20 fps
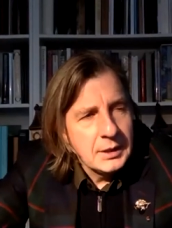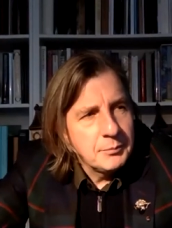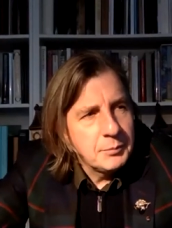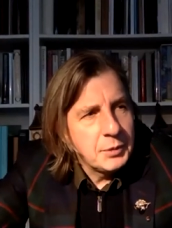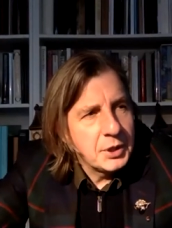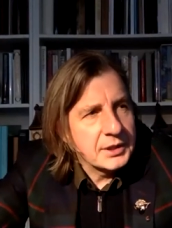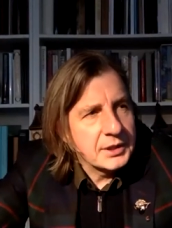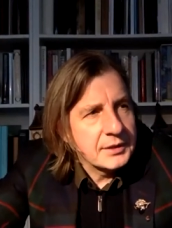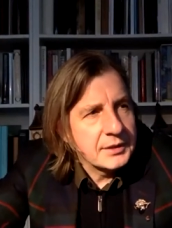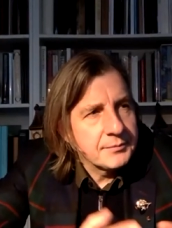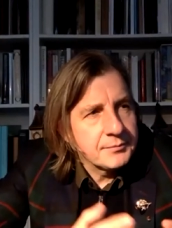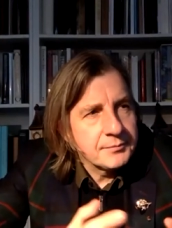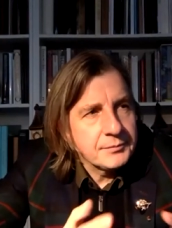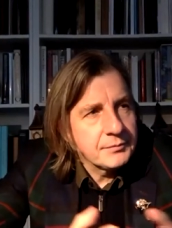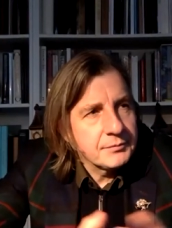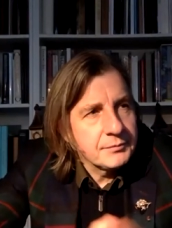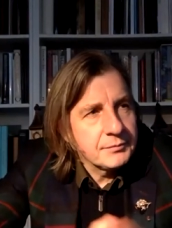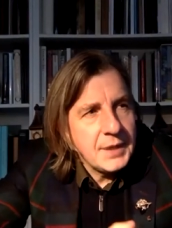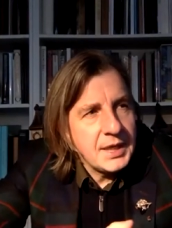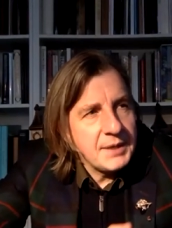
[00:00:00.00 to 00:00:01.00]
But
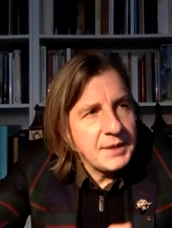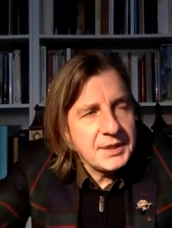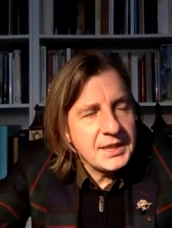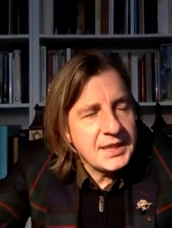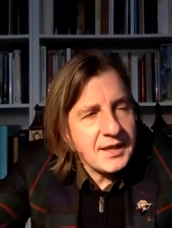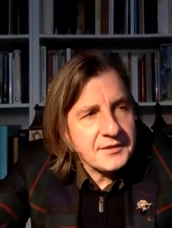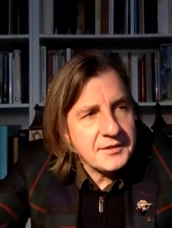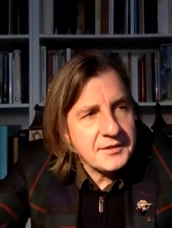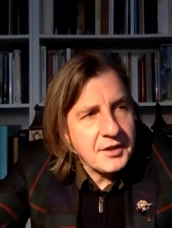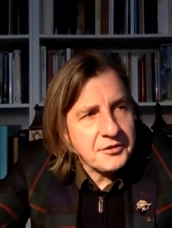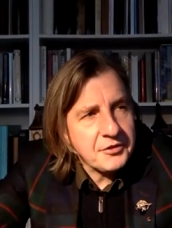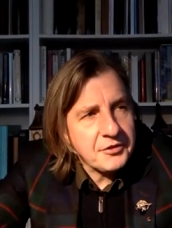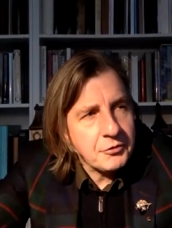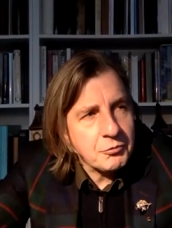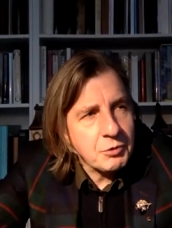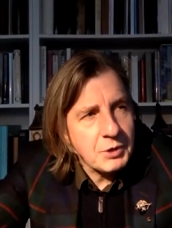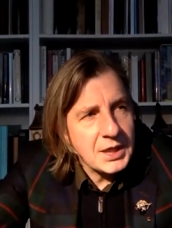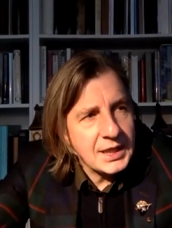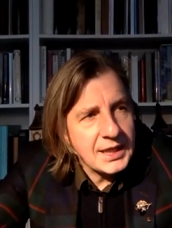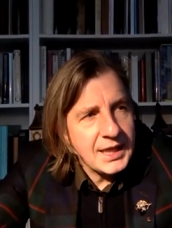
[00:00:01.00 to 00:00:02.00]
maybe that
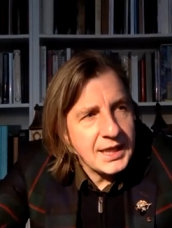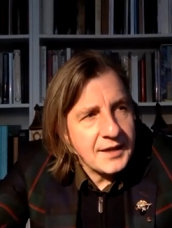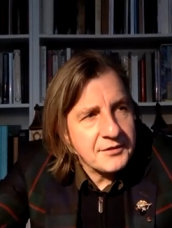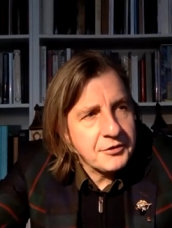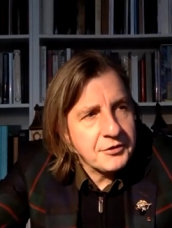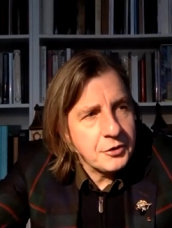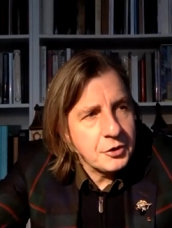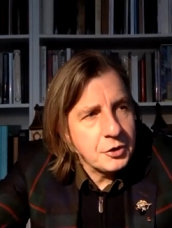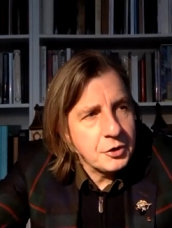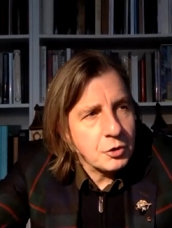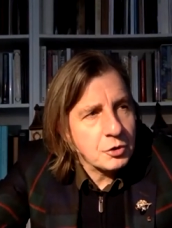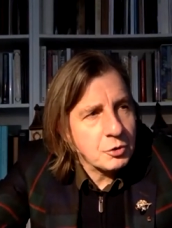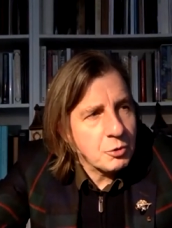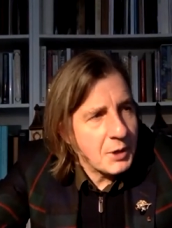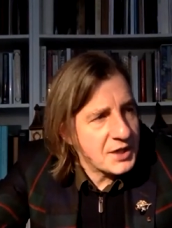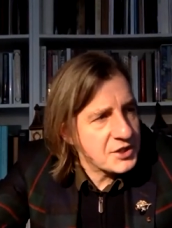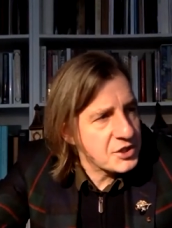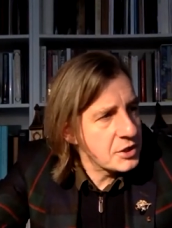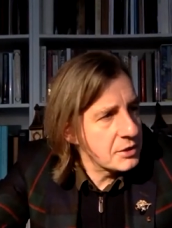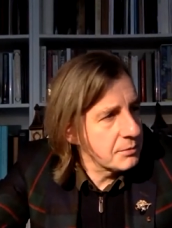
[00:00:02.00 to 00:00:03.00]
doesn't really answer your
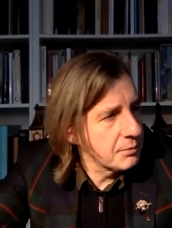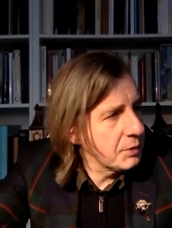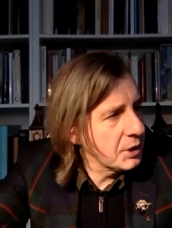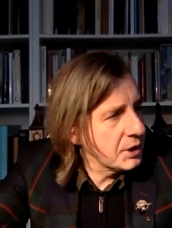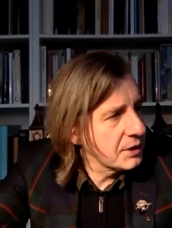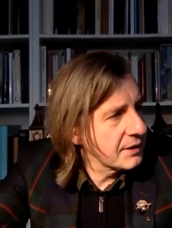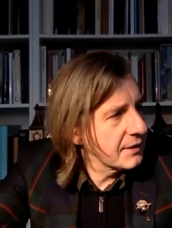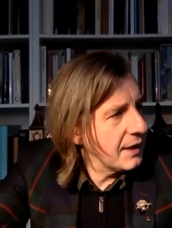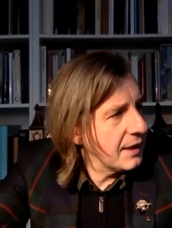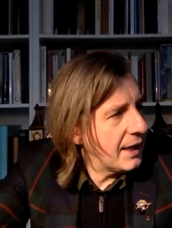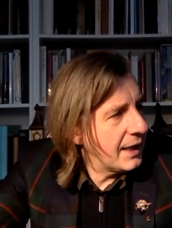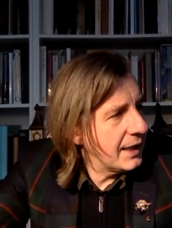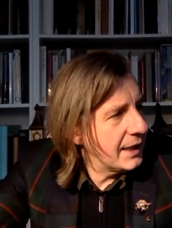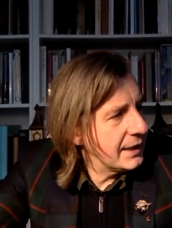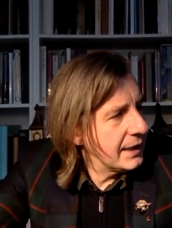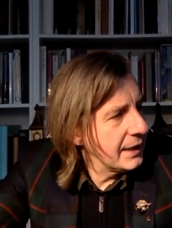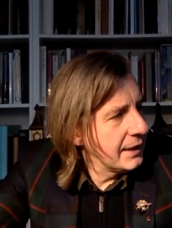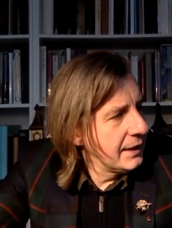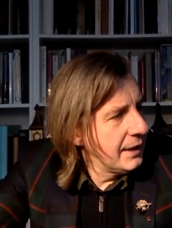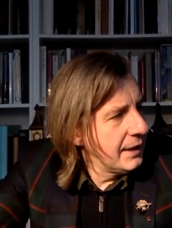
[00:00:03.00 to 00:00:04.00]
question, but
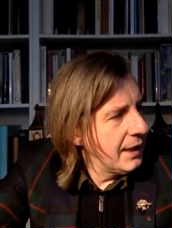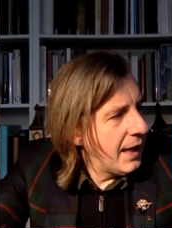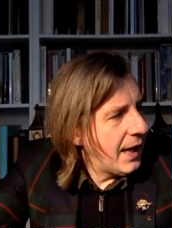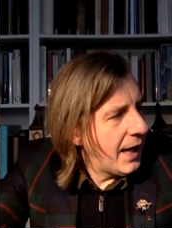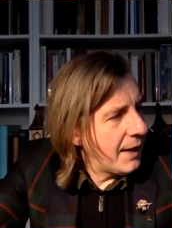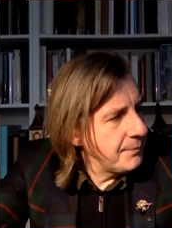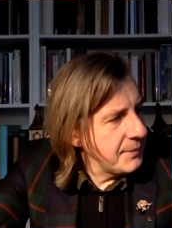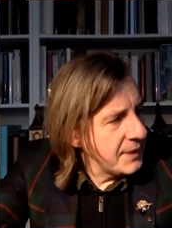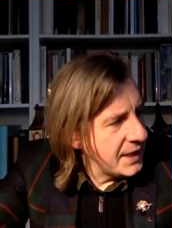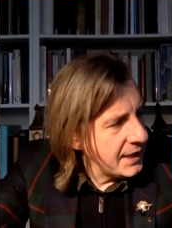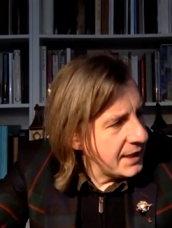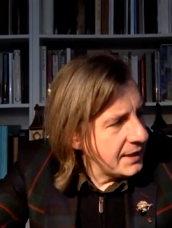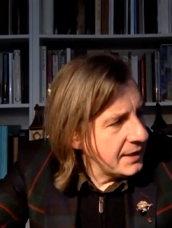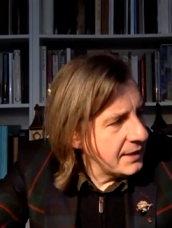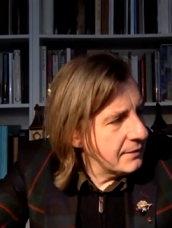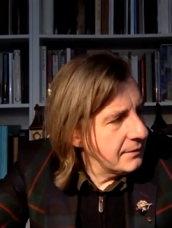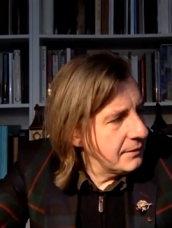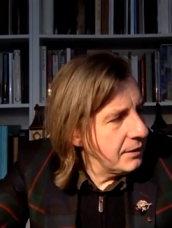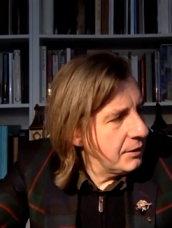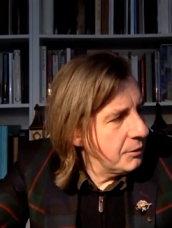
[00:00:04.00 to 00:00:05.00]
I, I
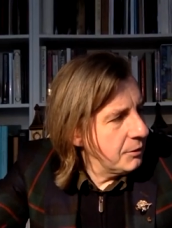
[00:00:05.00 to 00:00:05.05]
mean,